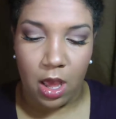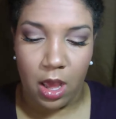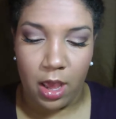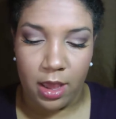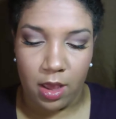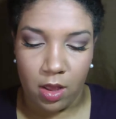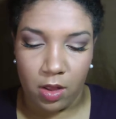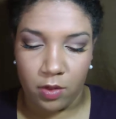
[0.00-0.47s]

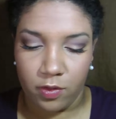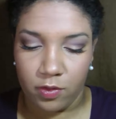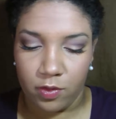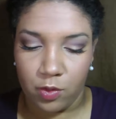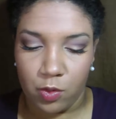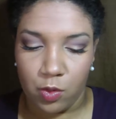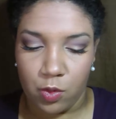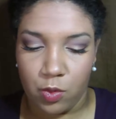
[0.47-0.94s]
I
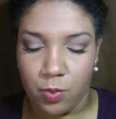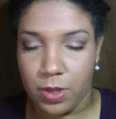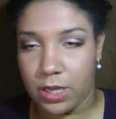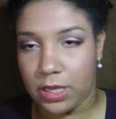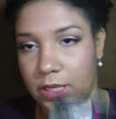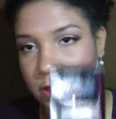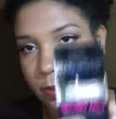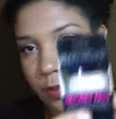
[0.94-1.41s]
also
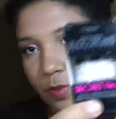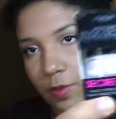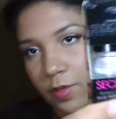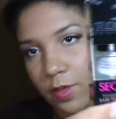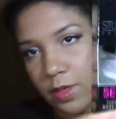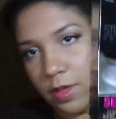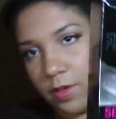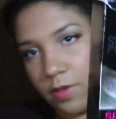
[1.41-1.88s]
picked up
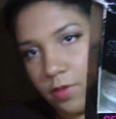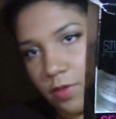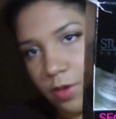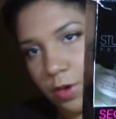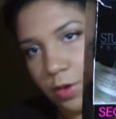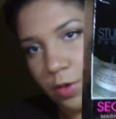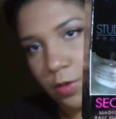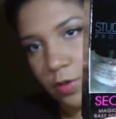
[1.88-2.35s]
the
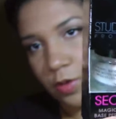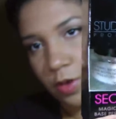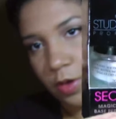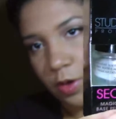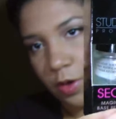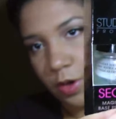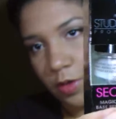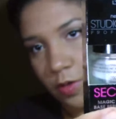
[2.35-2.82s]
Studio
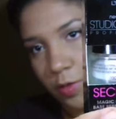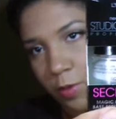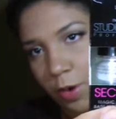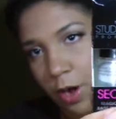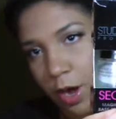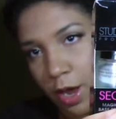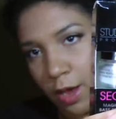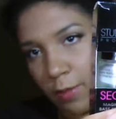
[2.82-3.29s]
Secrets
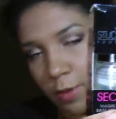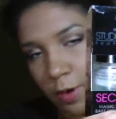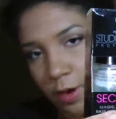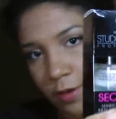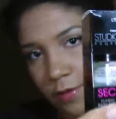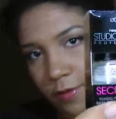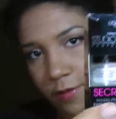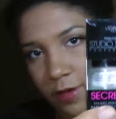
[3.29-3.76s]

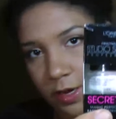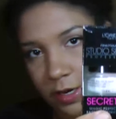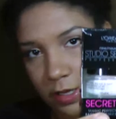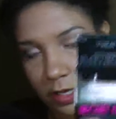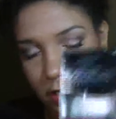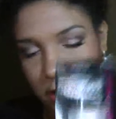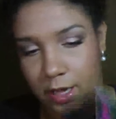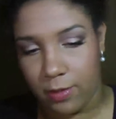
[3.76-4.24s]
primer,
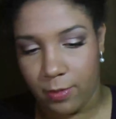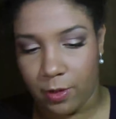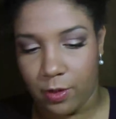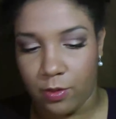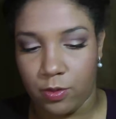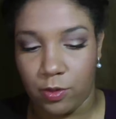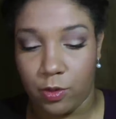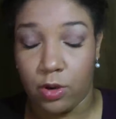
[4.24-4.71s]
finally came
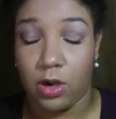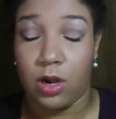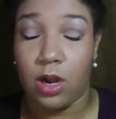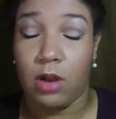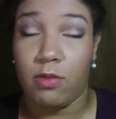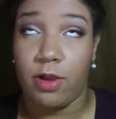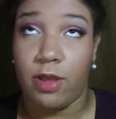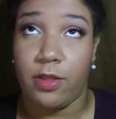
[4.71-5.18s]
out, or
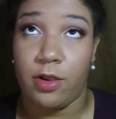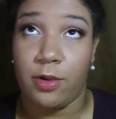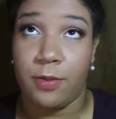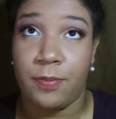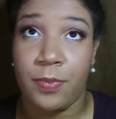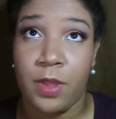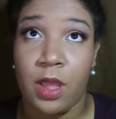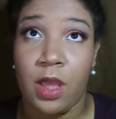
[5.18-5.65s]
rather,
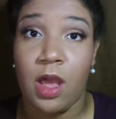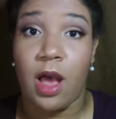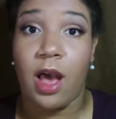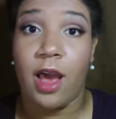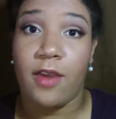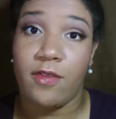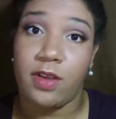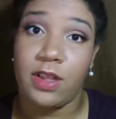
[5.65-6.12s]

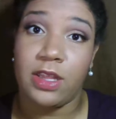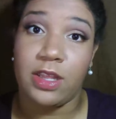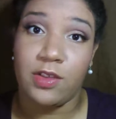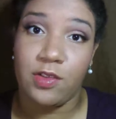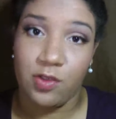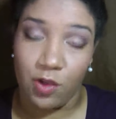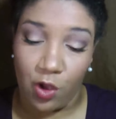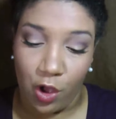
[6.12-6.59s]
I finally
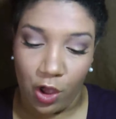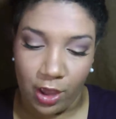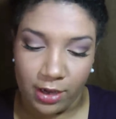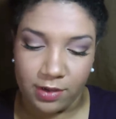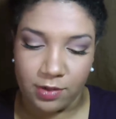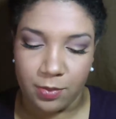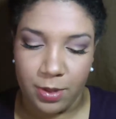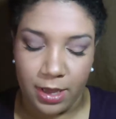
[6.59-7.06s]
saw
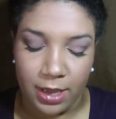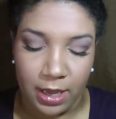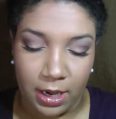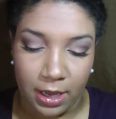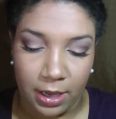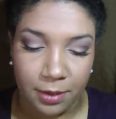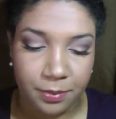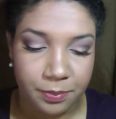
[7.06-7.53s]
it to pick it
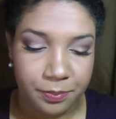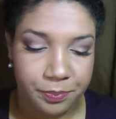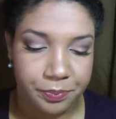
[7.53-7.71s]
up.